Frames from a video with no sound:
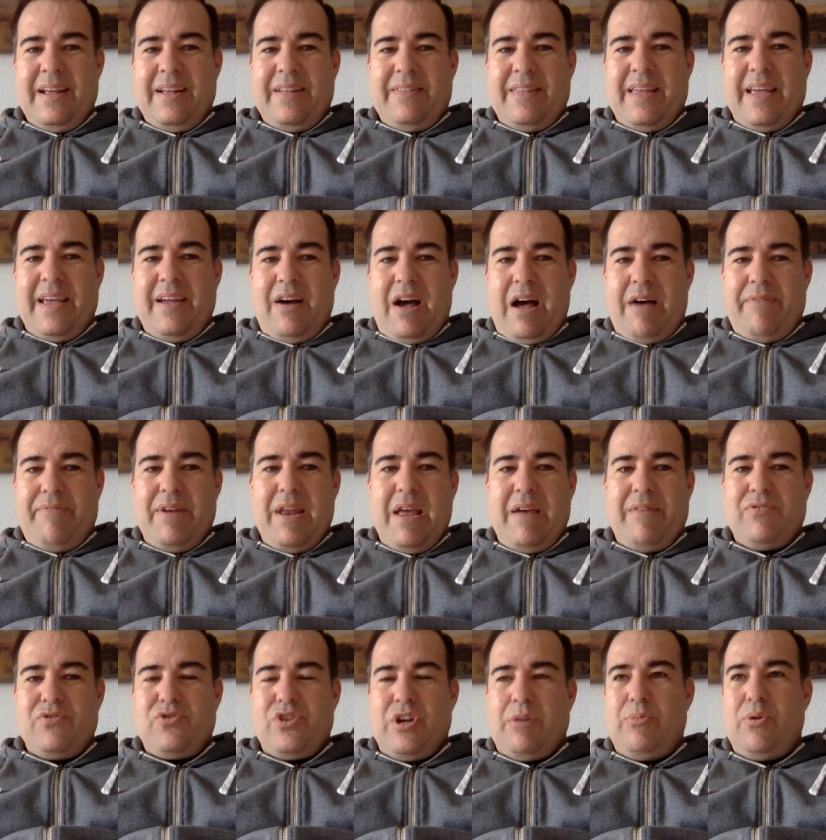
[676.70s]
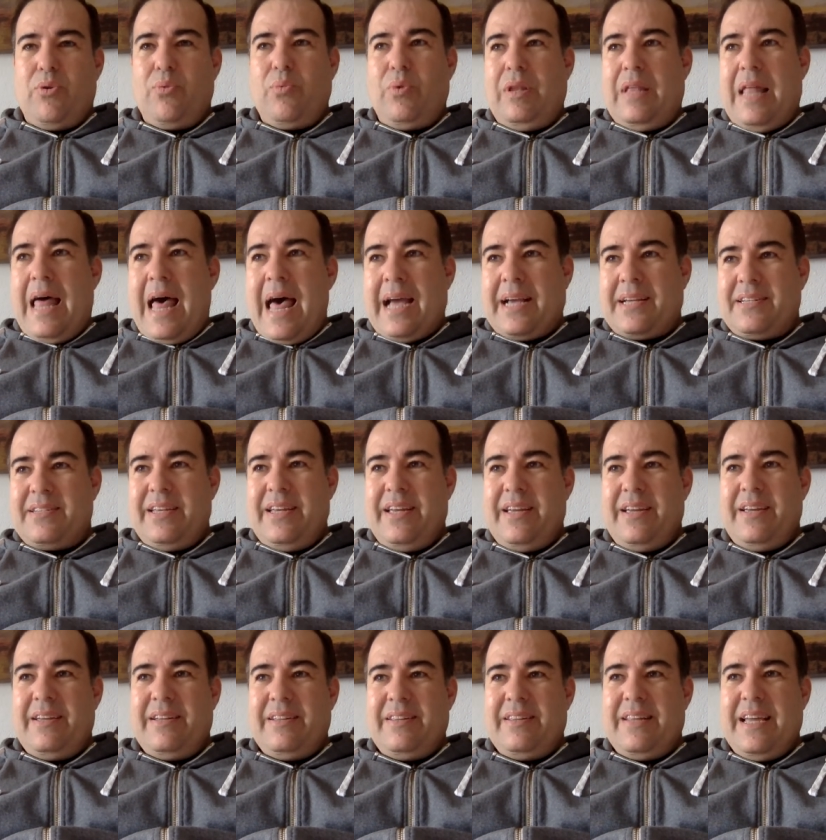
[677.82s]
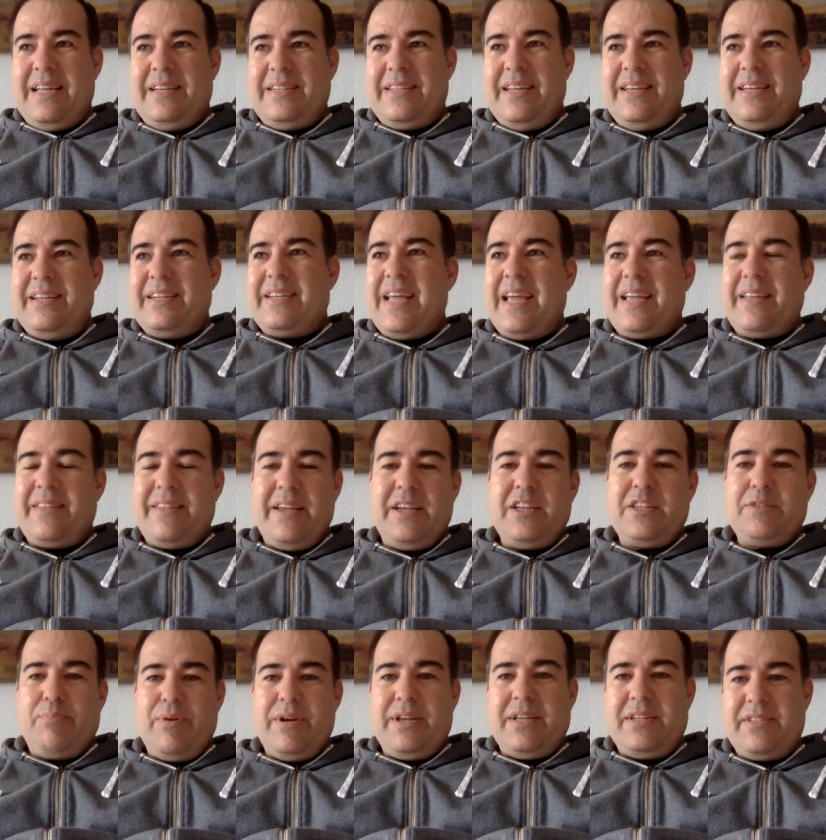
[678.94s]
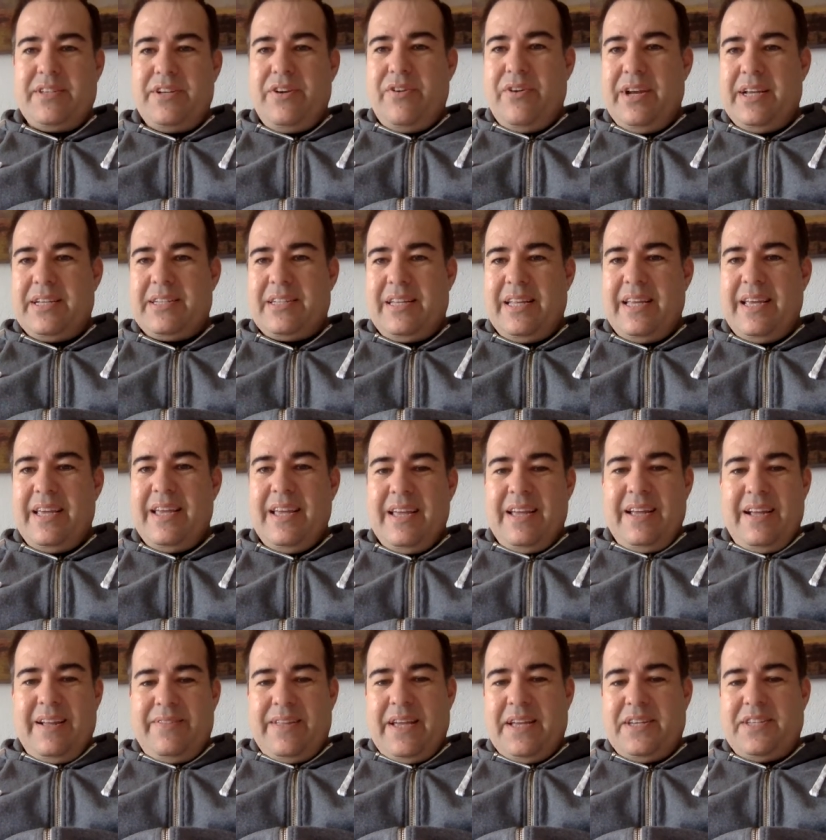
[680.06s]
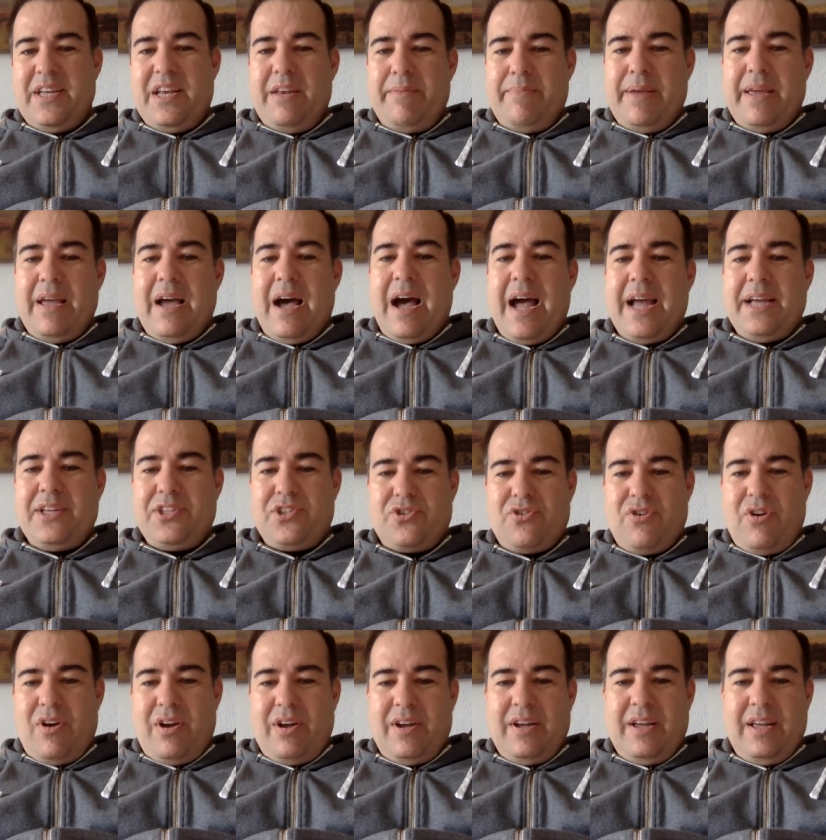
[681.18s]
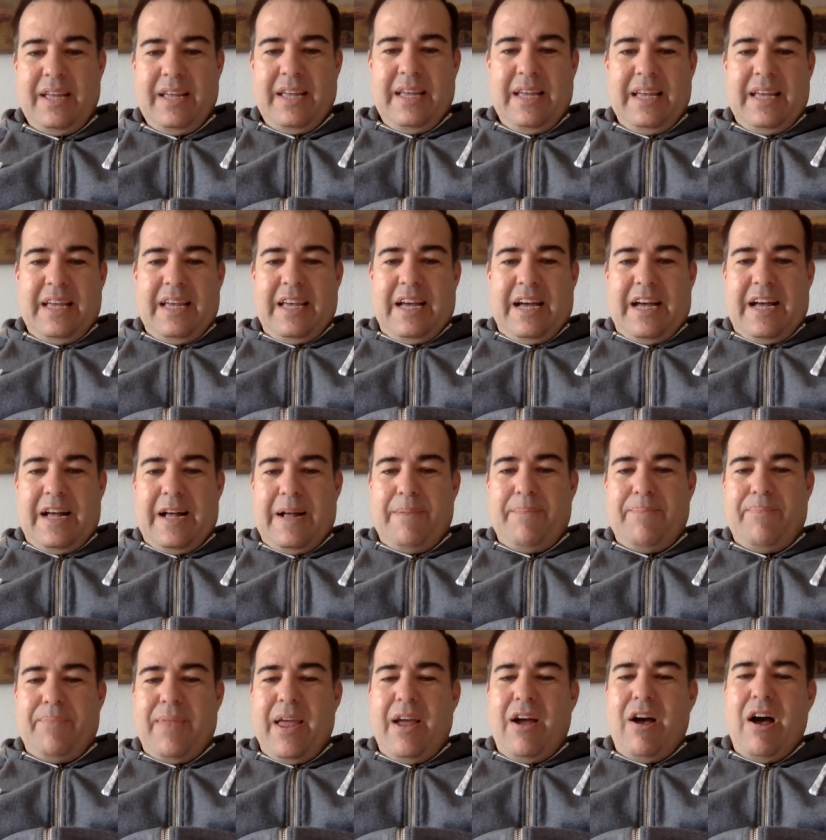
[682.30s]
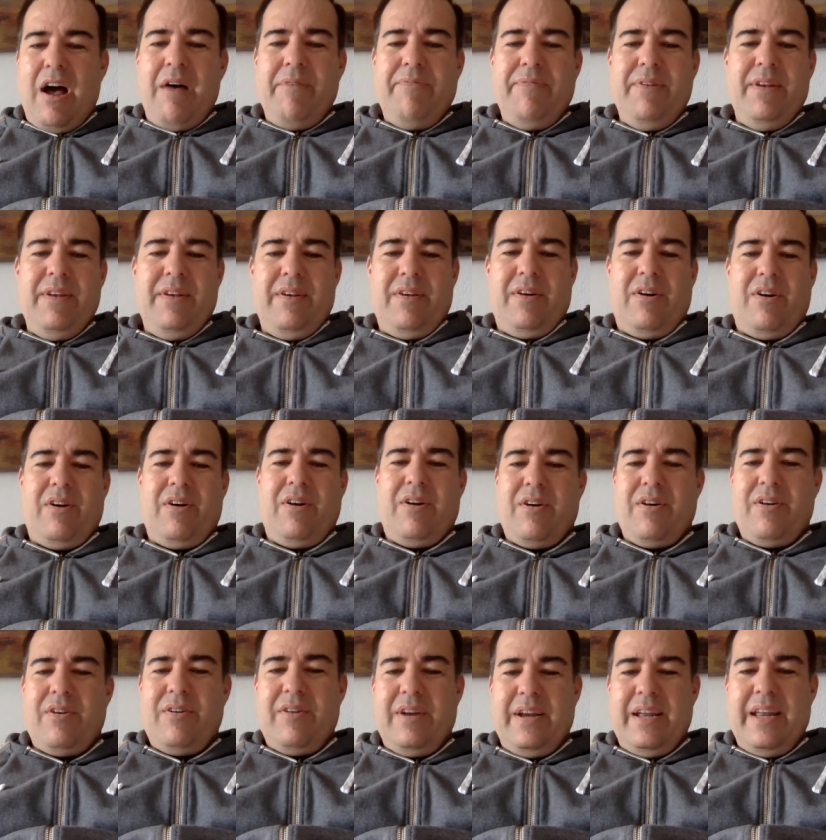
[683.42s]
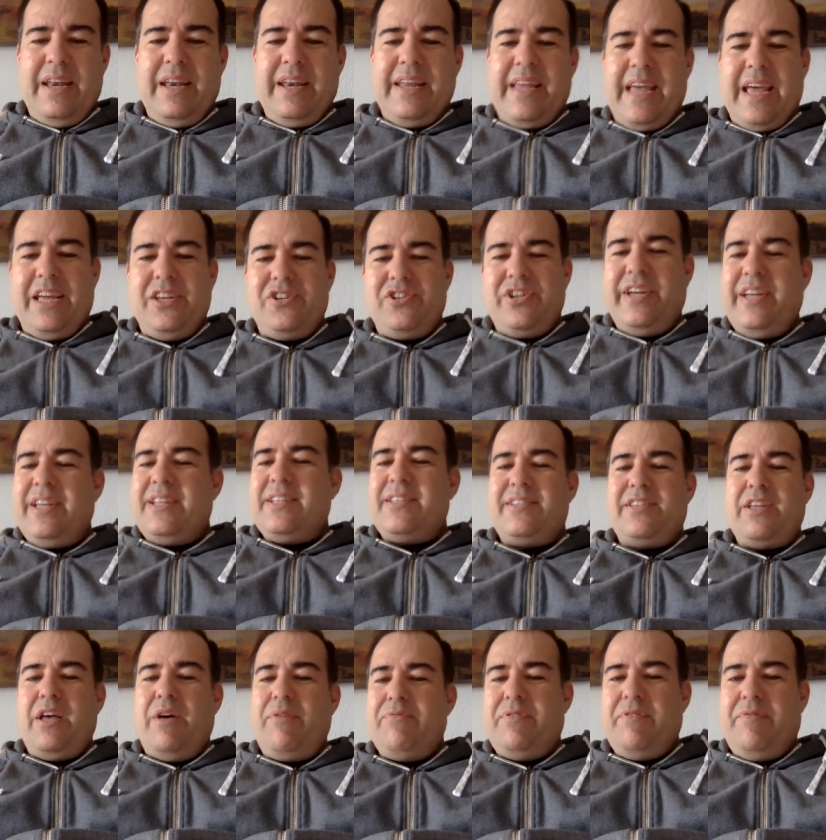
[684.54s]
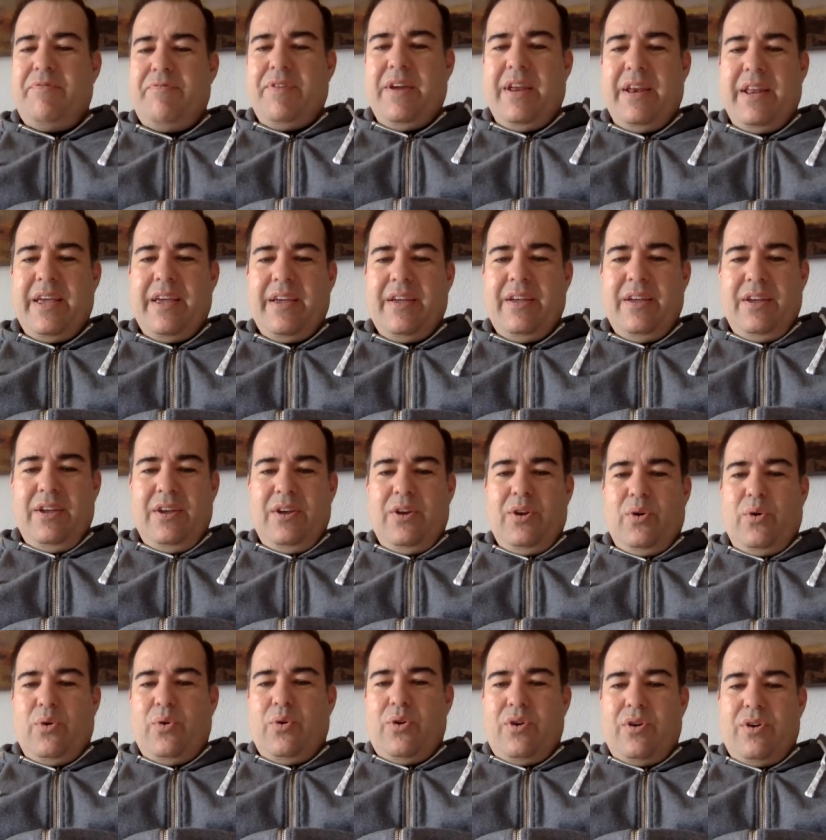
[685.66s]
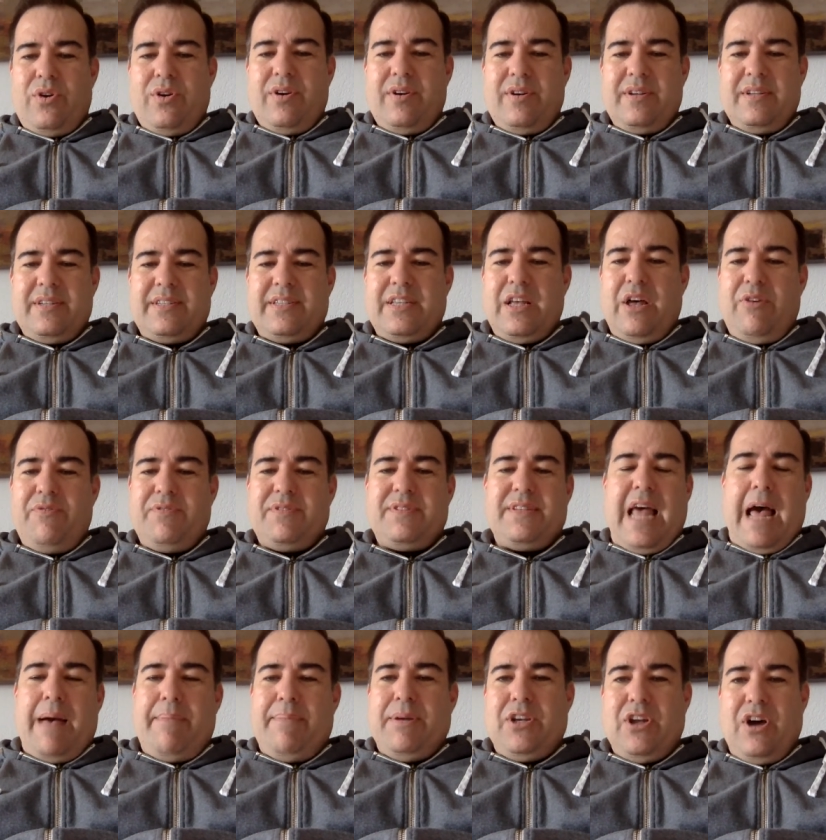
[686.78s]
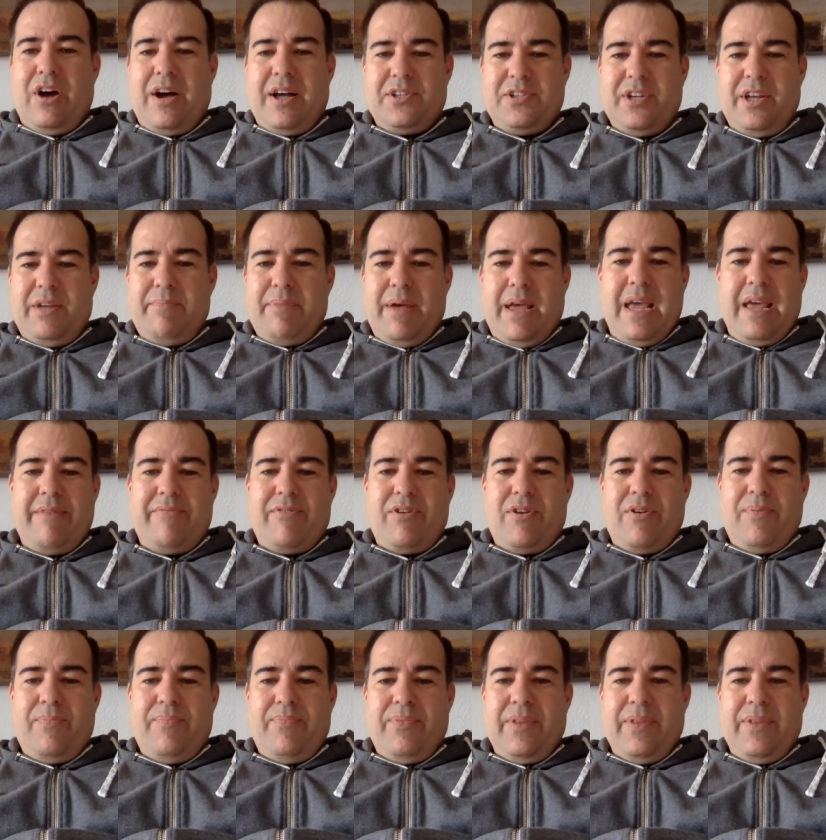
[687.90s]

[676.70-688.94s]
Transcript: They often have trouble relaxing. They tend to take things pretty seriously. They tend to be high strung. They often are engaging in self-defeating or self-sabotaging behavior.